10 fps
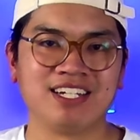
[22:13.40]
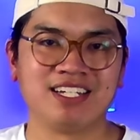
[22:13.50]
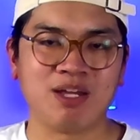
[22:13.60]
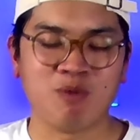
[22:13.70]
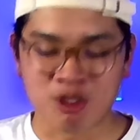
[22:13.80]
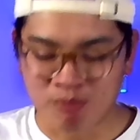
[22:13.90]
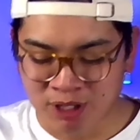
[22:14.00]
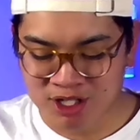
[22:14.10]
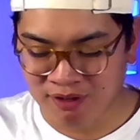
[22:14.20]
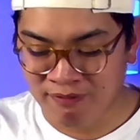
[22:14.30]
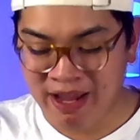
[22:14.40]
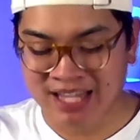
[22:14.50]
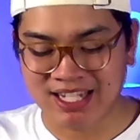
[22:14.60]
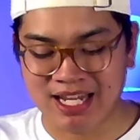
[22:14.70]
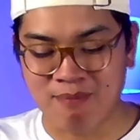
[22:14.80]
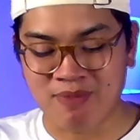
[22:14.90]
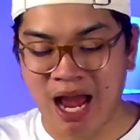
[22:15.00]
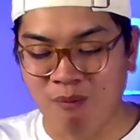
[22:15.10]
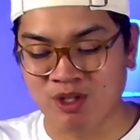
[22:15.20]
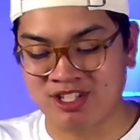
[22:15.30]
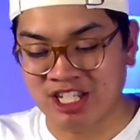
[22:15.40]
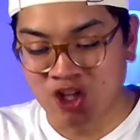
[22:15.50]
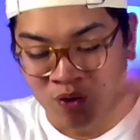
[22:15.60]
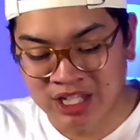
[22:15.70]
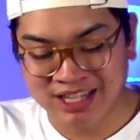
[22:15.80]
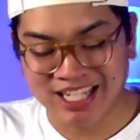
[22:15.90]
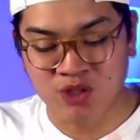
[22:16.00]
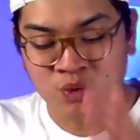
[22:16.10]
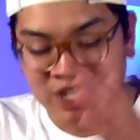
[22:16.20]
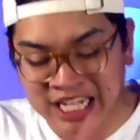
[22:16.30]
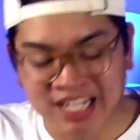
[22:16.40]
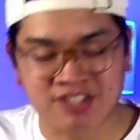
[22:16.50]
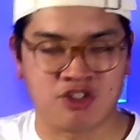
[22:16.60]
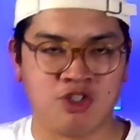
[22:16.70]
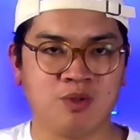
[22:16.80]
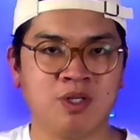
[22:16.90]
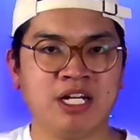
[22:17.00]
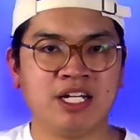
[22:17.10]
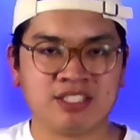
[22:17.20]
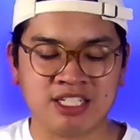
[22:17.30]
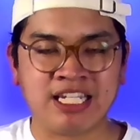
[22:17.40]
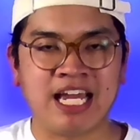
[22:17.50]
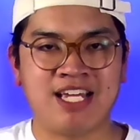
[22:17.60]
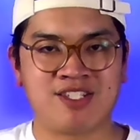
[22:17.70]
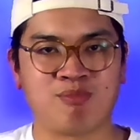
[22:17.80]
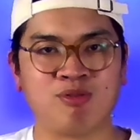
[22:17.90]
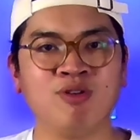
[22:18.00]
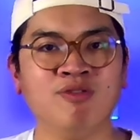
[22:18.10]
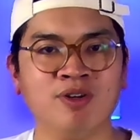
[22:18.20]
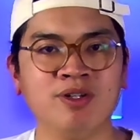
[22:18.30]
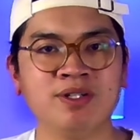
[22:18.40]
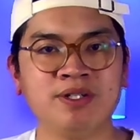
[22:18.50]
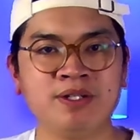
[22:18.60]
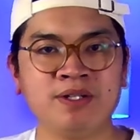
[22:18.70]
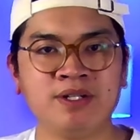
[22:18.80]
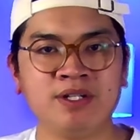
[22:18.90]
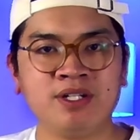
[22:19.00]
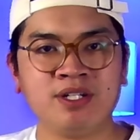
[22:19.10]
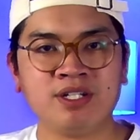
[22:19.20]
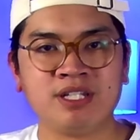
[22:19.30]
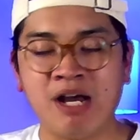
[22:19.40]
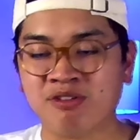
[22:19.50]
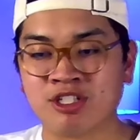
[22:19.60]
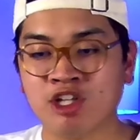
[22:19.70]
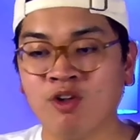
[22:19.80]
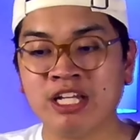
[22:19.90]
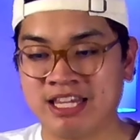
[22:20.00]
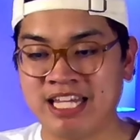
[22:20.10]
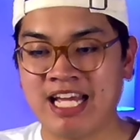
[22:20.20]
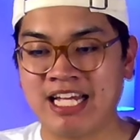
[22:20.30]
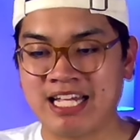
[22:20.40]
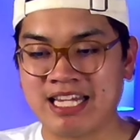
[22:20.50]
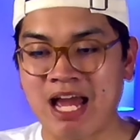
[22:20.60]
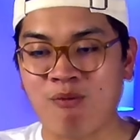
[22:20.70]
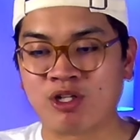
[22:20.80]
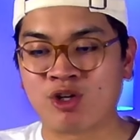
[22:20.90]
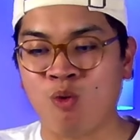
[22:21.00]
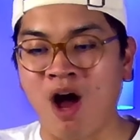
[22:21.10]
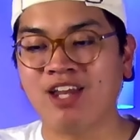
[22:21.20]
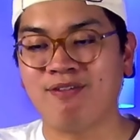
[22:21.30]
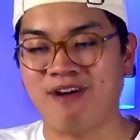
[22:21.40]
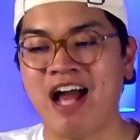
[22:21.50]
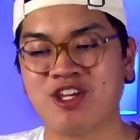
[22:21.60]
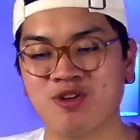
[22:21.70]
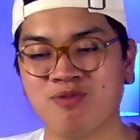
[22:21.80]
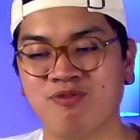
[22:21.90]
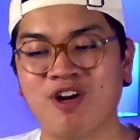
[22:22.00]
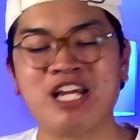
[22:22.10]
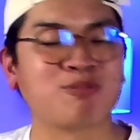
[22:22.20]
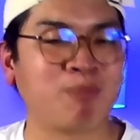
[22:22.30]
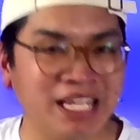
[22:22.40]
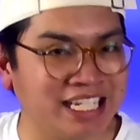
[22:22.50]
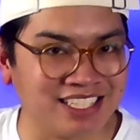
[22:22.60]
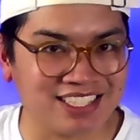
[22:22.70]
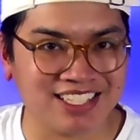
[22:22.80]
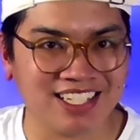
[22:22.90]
That when you put your faith in Him, that was the only thing you needed to do to get His approval. That was the only thing that would qualify you for His peace.